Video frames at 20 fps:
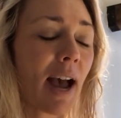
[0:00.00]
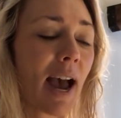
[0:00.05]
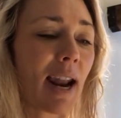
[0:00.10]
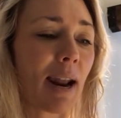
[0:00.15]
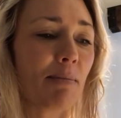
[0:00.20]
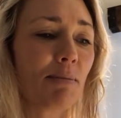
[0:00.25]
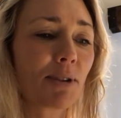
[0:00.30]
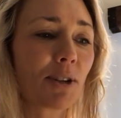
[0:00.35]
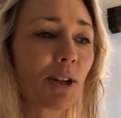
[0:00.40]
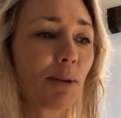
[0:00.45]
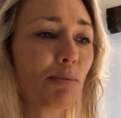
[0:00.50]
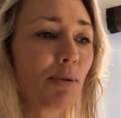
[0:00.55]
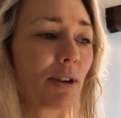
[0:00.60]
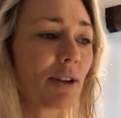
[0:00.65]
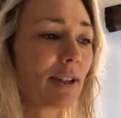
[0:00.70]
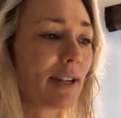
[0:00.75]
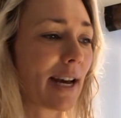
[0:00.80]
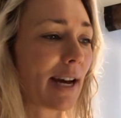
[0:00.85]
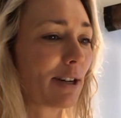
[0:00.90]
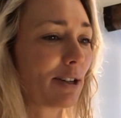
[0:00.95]
but I'm just gonna put
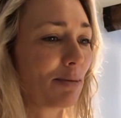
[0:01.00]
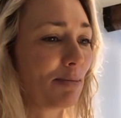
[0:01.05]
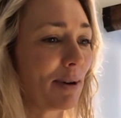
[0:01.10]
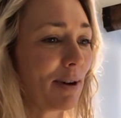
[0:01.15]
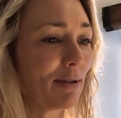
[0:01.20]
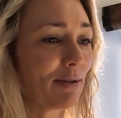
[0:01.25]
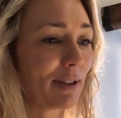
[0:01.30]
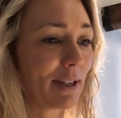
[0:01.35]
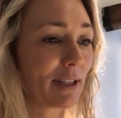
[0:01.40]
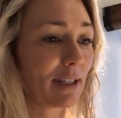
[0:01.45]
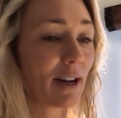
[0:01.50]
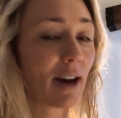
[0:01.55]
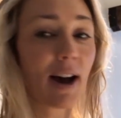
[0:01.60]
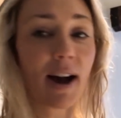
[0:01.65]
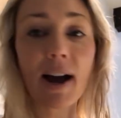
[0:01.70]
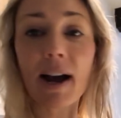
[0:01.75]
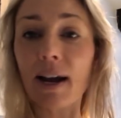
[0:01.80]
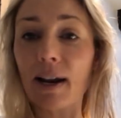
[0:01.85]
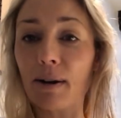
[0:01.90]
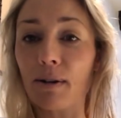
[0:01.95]
it down to being really
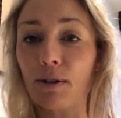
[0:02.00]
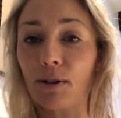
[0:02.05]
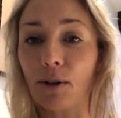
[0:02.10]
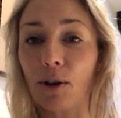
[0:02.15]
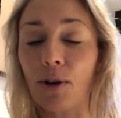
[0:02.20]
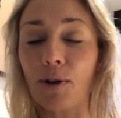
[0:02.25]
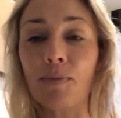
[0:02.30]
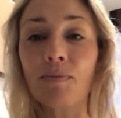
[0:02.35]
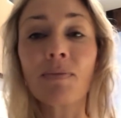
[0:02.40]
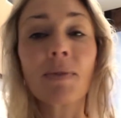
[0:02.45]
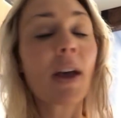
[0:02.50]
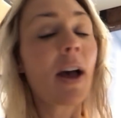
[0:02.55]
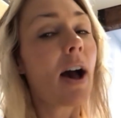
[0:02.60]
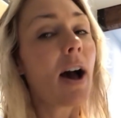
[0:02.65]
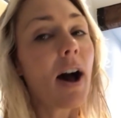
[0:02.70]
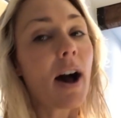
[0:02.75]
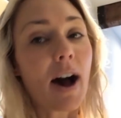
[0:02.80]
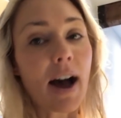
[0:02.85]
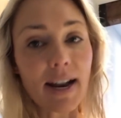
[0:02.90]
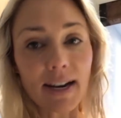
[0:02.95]
tired. So
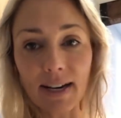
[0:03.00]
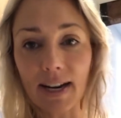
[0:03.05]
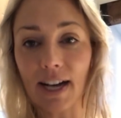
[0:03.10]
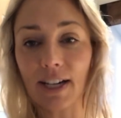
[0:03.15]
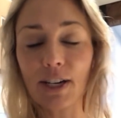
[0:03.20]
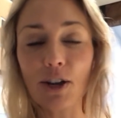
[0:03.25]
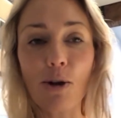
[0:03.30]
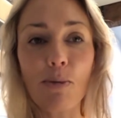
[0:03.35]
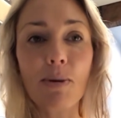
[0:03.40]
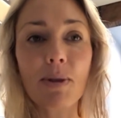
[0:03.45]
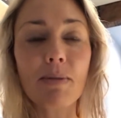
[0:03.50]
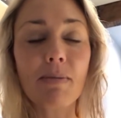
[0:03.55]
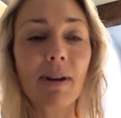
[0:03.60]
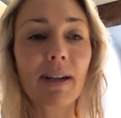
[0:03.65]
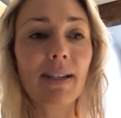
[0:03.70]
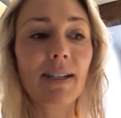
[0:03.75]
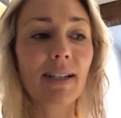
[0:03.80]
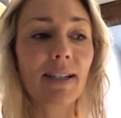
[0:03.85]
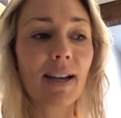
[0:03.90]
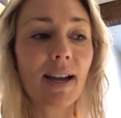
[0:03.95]
I didn't actually open the money
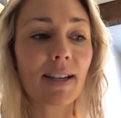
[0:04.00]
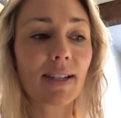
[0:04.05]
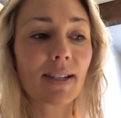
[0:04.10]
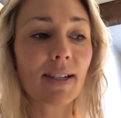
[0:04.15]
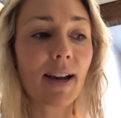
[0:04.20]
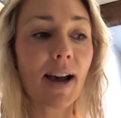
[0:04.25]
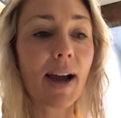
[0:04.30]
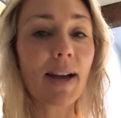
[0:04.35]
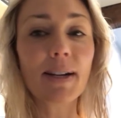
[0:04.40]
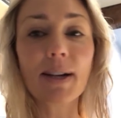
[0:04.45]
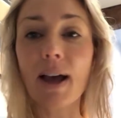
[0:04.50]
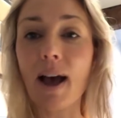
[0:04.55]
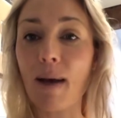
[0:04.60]
tin last night.